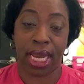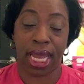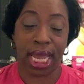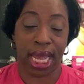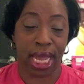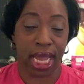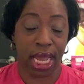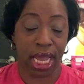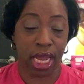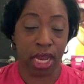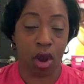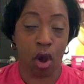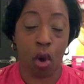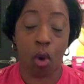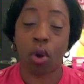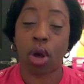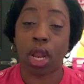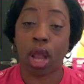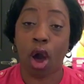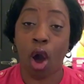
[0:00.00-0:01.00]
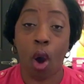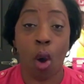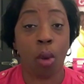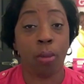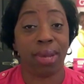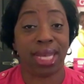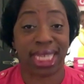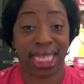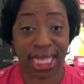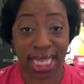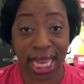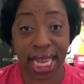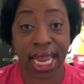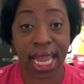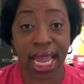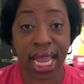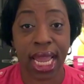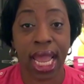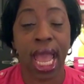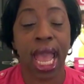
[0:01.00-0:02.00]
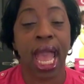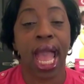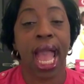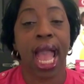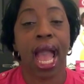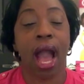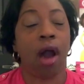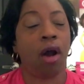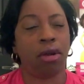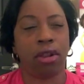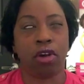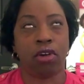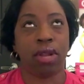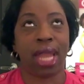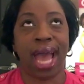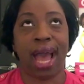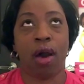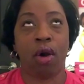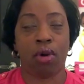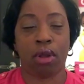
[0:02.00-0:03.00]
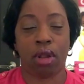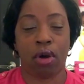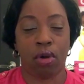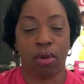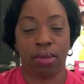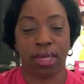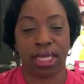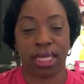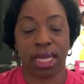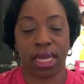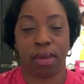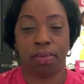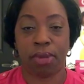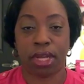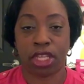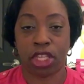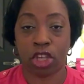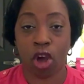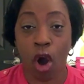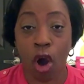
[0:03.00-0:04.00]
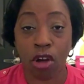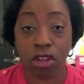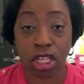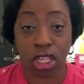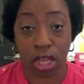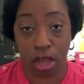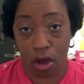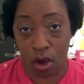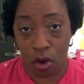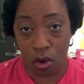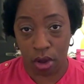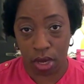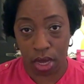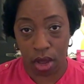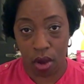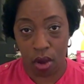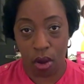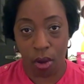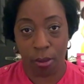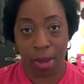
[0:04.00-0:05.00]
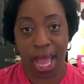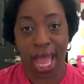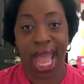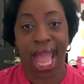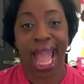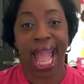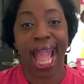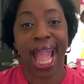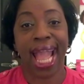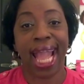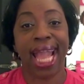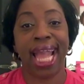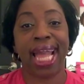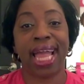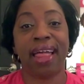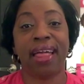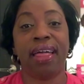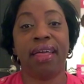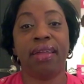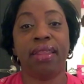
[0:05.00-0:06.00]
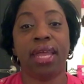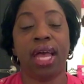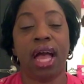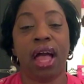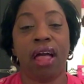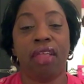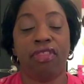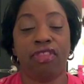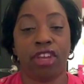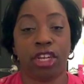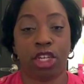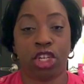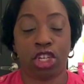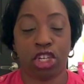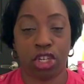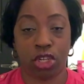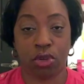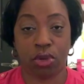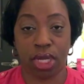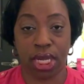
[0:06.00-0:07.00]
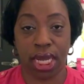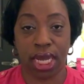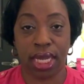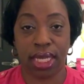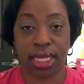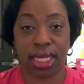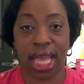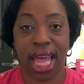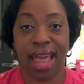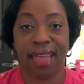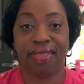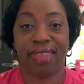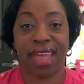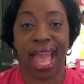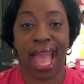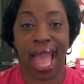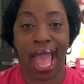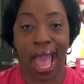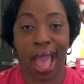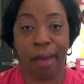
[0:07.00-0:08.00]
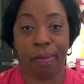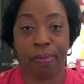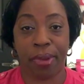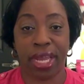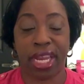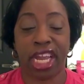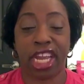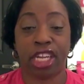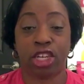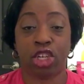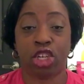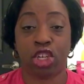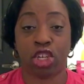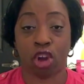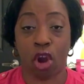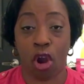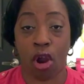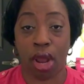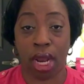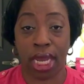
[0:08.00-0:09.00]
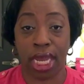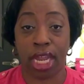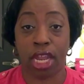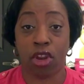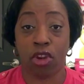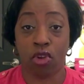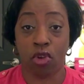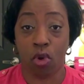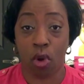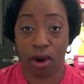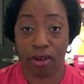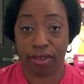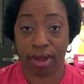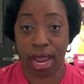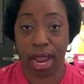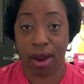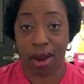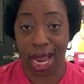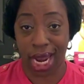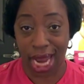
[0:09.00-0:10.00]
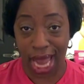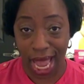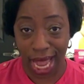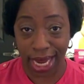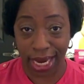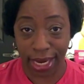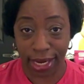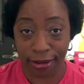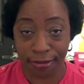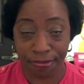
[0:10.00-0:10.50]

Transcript: in Oklahoma City, oh no, not Oklahoma City, but Tulsa, Oklahoma, and the shootings that happened in Charlotte, North Carolina.